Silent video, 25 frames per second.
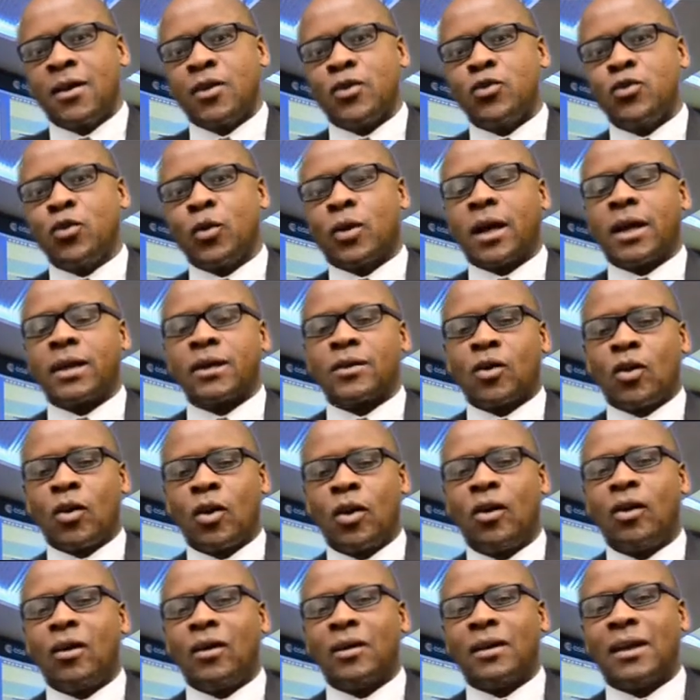You can
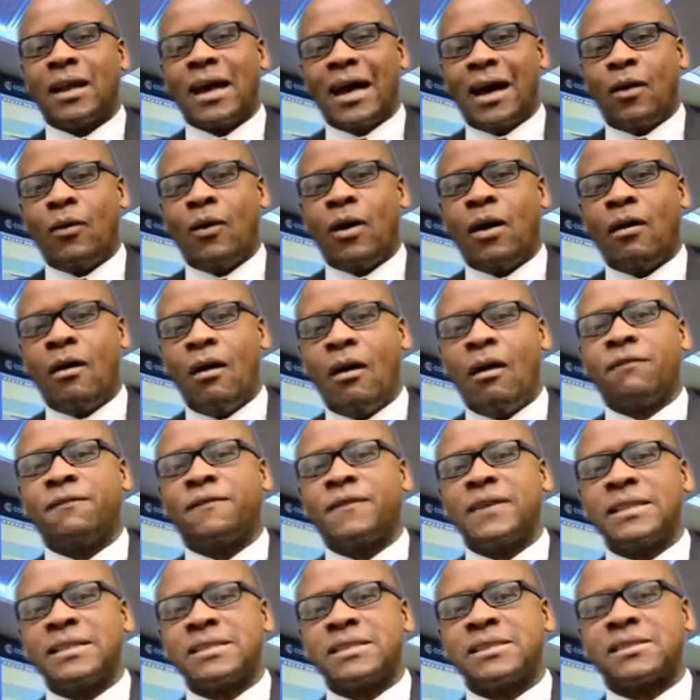call our
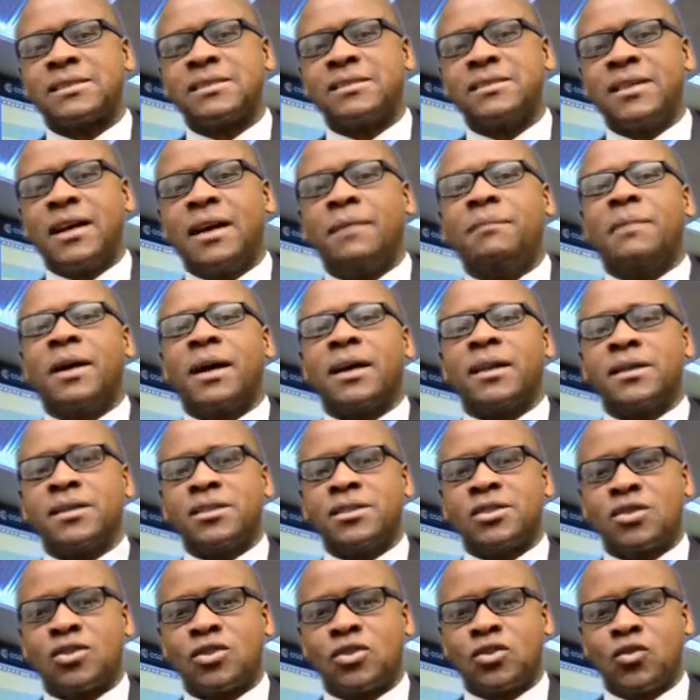office. Number
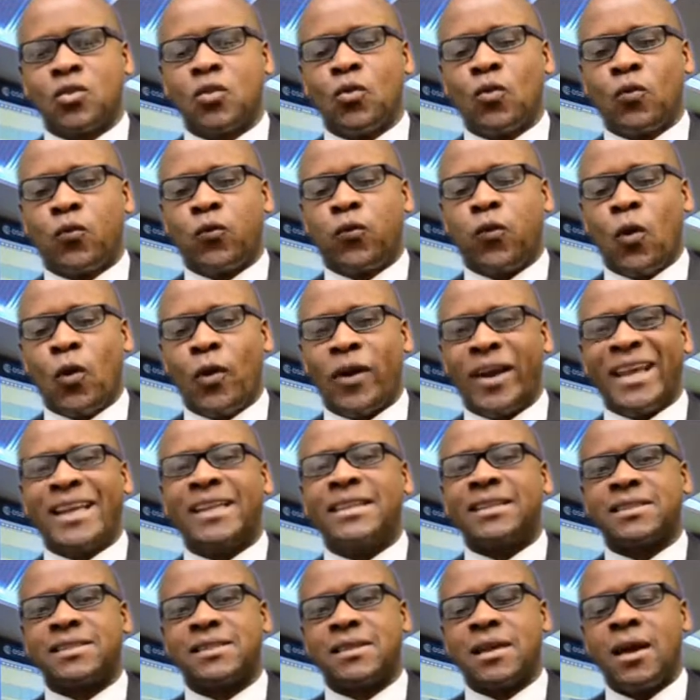is
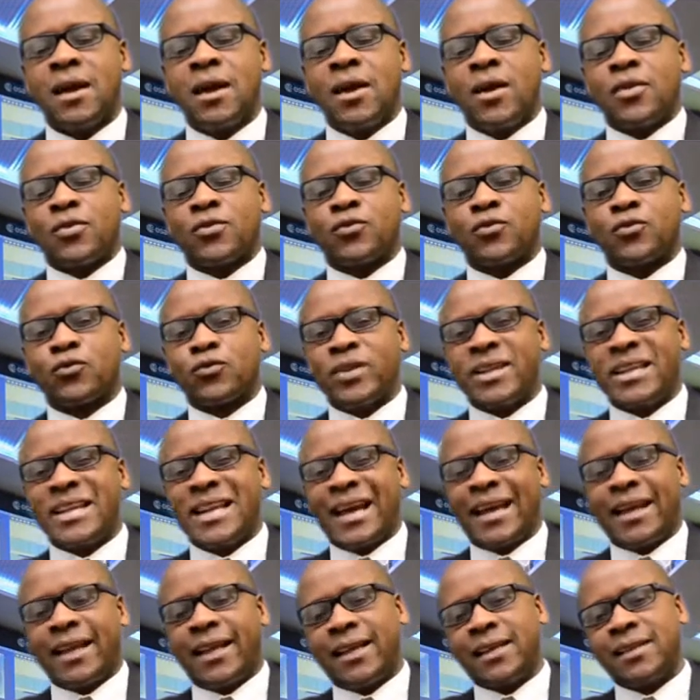
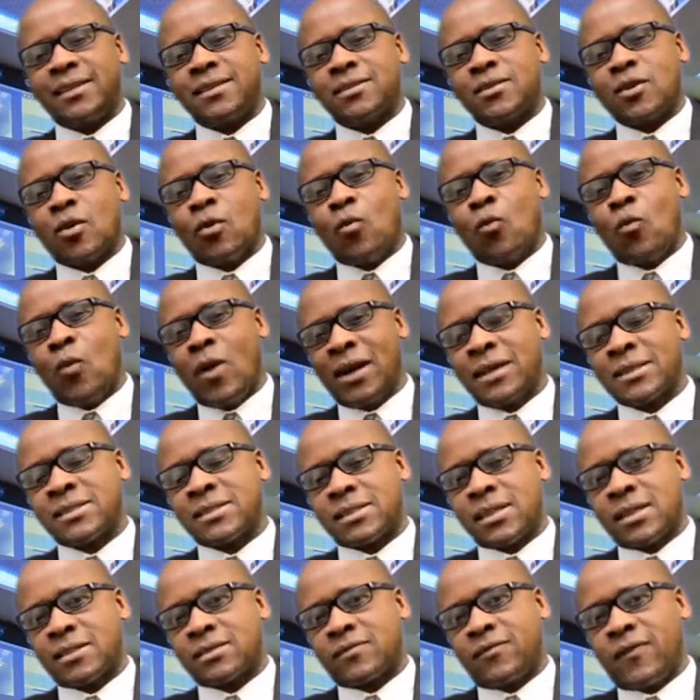
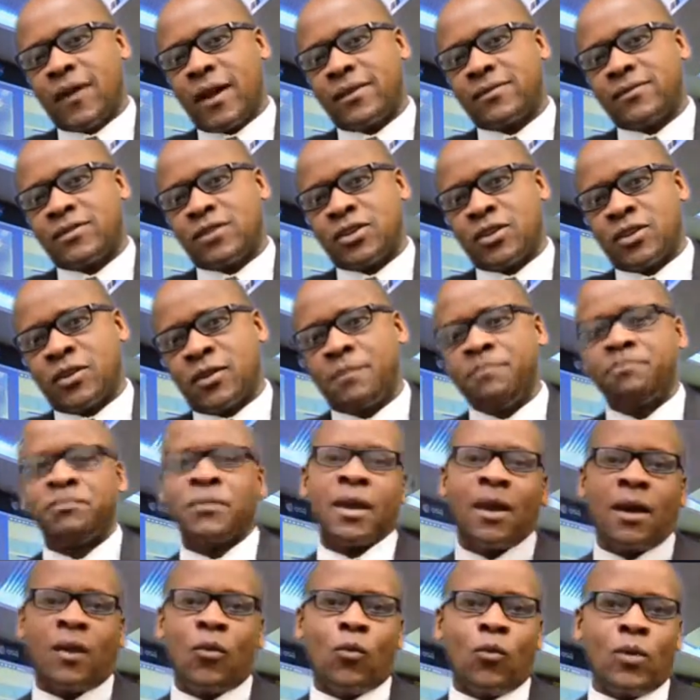248-398-1650.
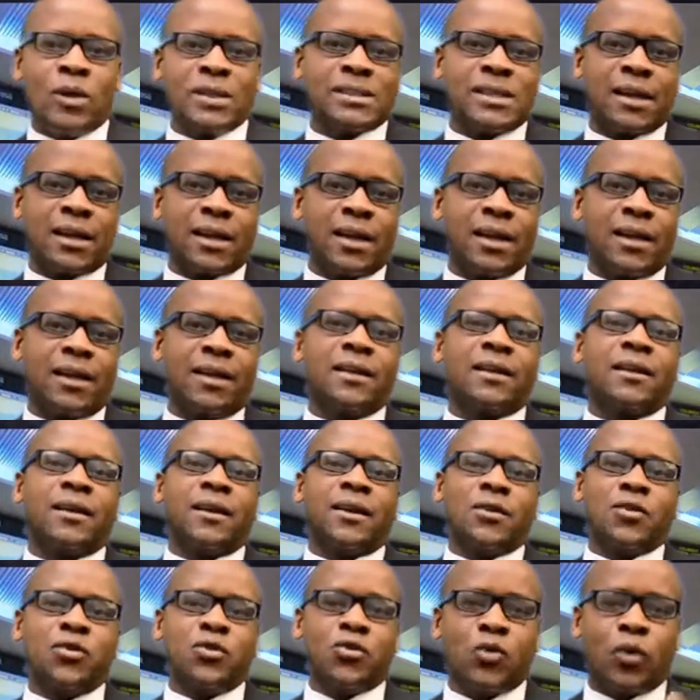Once again,
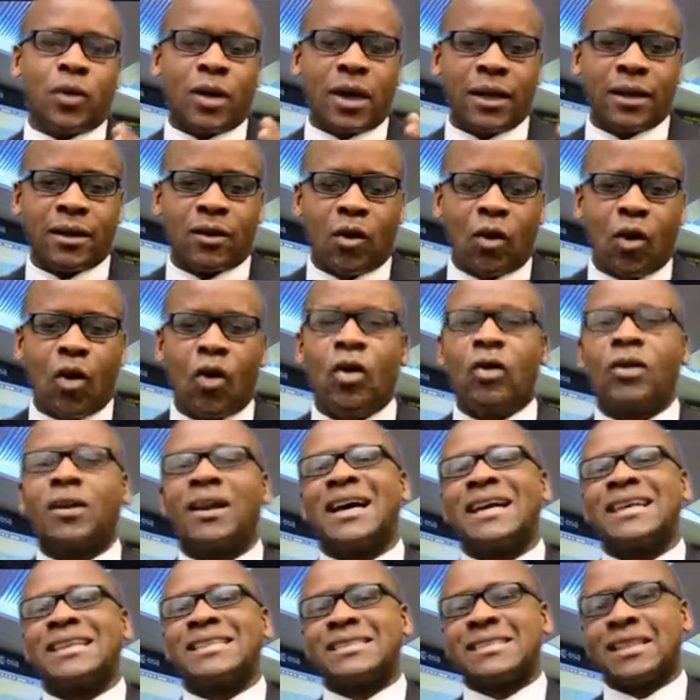you can call
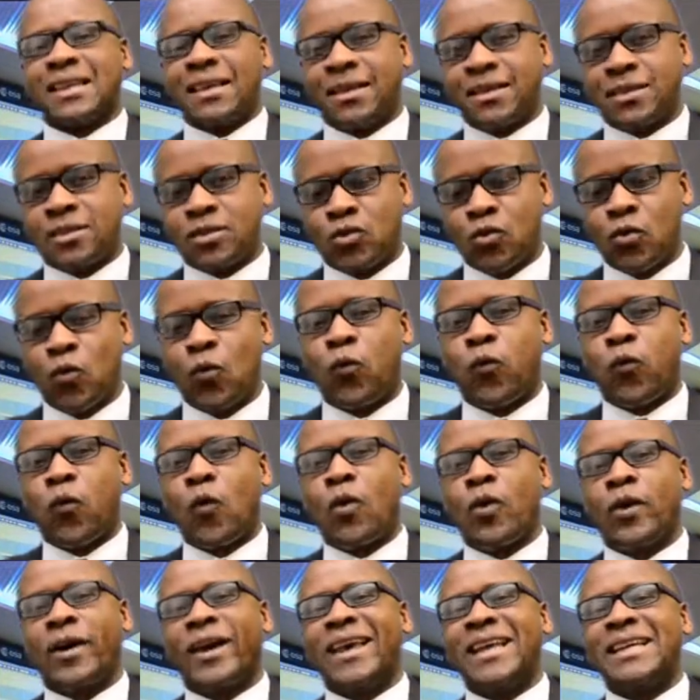us at
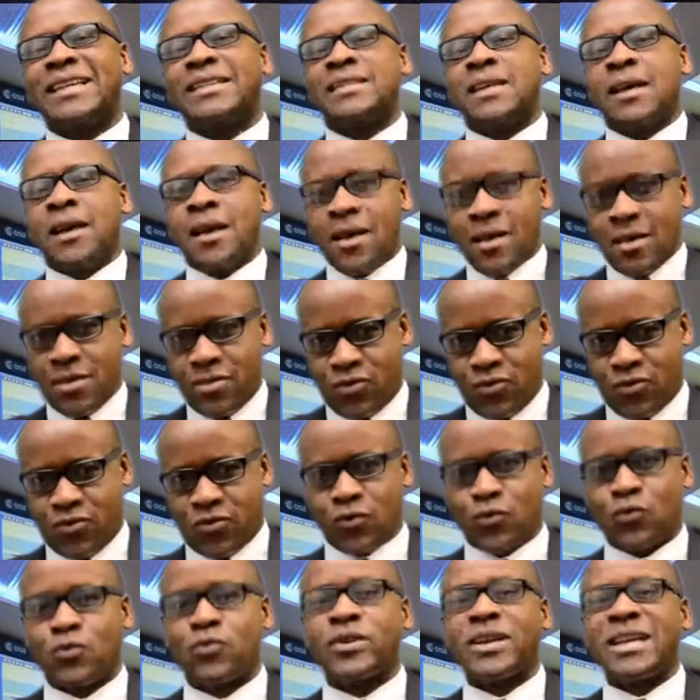
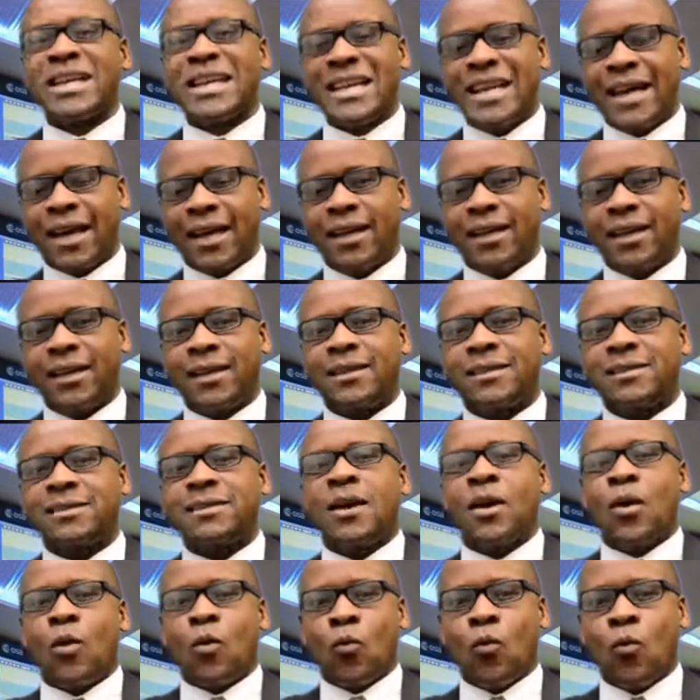
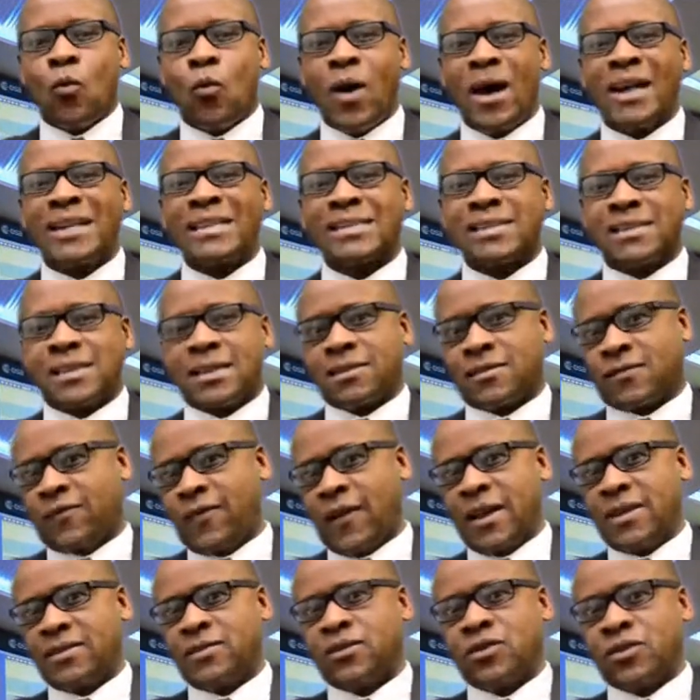
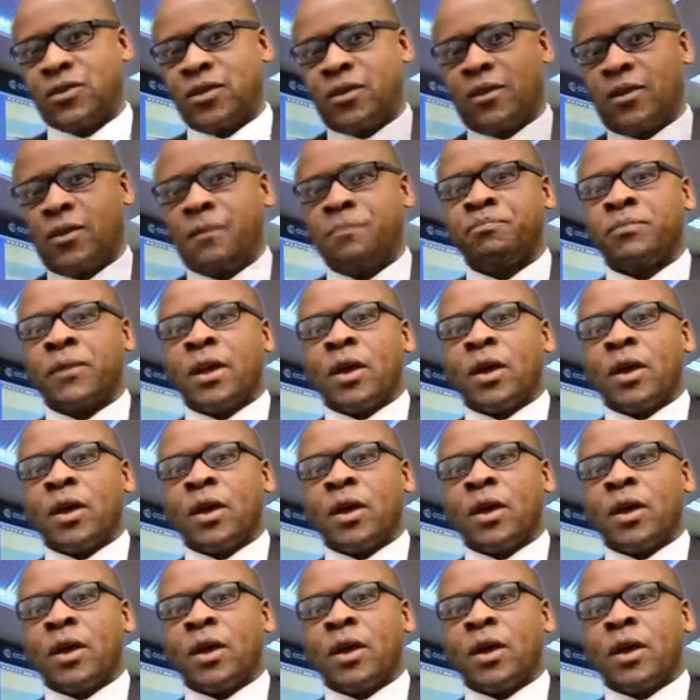248-398-1650.